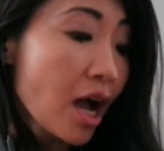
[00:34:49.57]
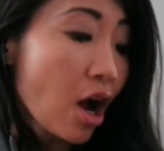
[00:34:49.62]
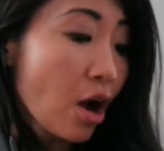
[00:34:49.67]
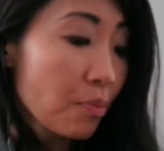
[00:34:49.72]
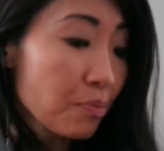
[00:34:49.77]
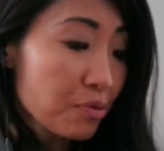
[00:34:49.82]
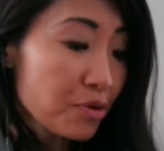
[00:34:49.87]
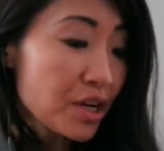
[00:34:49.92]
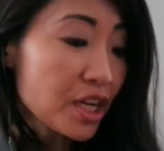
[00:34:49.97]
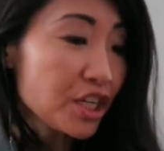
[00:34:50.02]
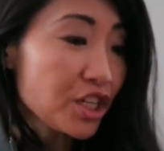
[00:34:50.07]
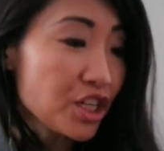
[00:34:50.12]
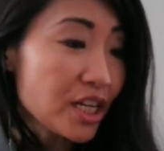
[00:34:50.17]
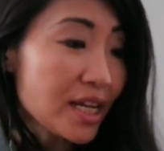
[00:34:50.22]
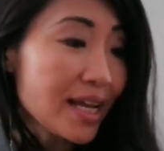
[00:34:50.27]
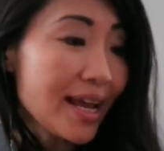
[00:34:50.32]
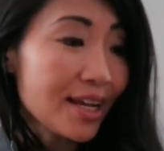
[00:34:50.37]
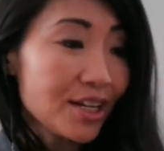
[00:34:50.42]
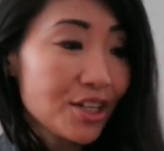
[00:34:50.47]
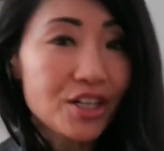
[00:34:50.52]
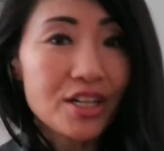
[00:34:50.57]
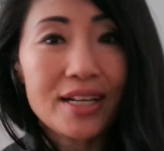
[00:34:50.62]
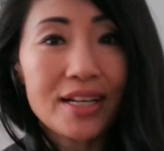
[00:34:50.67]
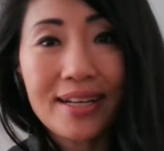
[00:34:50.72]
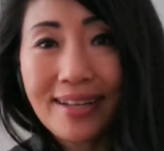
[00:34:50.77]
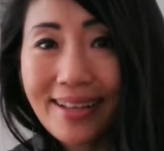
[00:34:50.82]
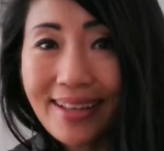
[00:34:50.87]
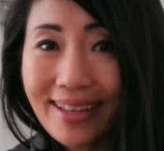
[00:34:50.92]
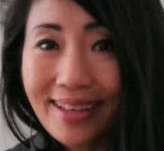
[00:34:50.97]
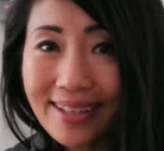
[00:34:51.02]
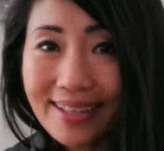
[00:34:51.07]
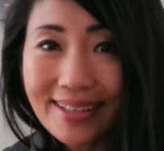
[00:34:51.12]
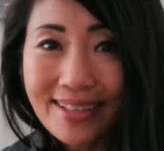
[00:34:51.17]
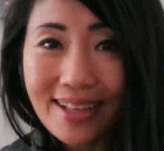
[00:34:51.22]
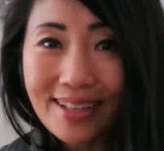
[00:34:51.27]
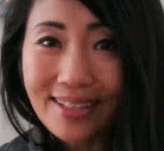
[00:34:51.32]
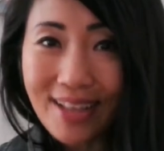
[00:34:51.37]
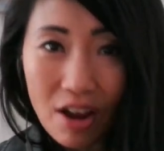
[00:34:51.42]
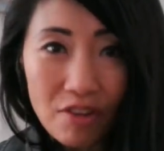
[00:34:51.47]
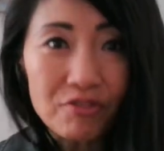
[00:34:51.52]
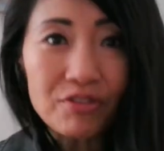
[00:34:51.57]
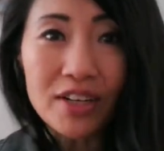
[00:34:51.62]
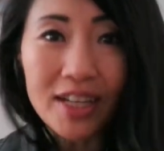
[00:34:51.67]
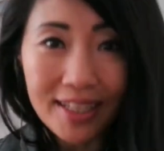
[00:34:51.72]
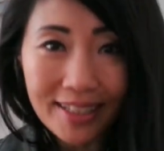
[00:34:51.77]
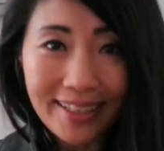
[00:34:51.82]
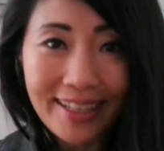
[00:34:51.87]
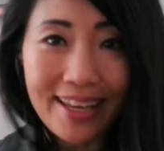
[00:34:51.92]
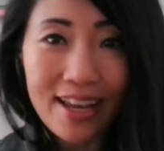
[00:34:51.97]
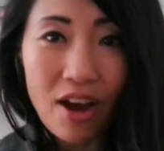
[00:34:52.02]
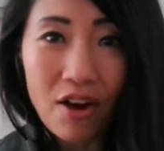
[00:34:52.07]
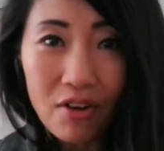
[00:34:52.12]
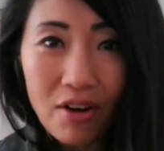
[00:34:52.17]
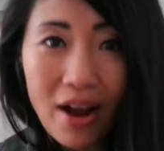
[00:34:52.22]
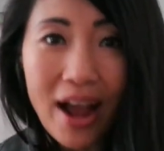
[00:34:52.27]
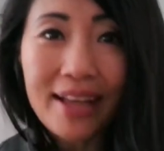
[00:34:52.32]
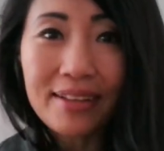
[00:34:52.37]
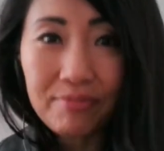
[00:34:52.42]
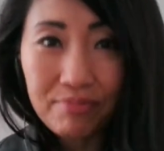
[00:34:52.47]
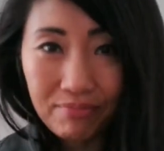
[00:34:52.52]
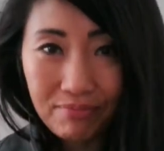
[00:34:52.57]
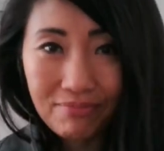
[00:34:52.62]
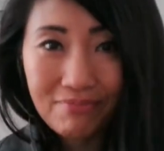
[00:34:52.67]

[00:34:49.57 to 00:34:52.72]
Appreciation is definitely, oh,